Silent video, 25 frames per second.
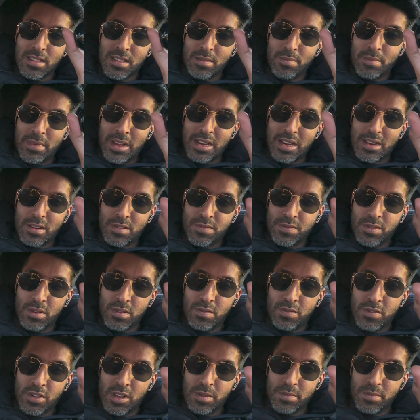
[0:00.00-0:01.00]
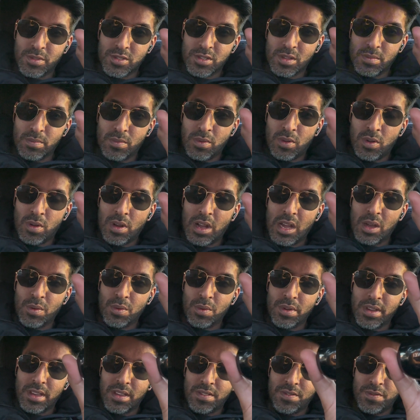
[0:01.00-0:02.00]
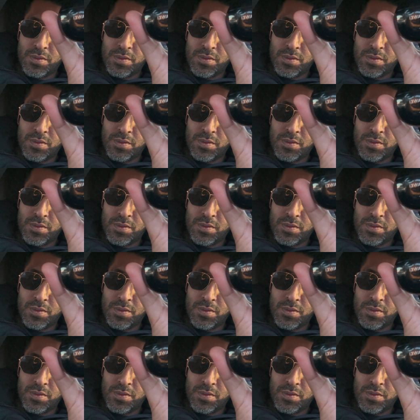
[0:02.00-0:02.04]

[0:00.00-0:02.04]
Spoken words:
the microphone from some Huawei